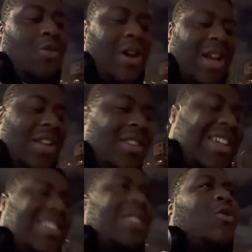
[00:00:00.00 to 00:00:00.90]
kind of had, like I
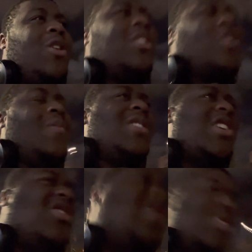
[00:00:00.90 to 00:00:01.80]
said, we've all had
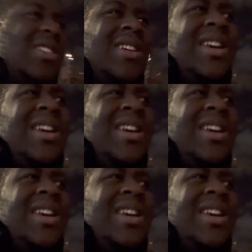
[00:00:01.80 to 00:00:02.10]
conversations.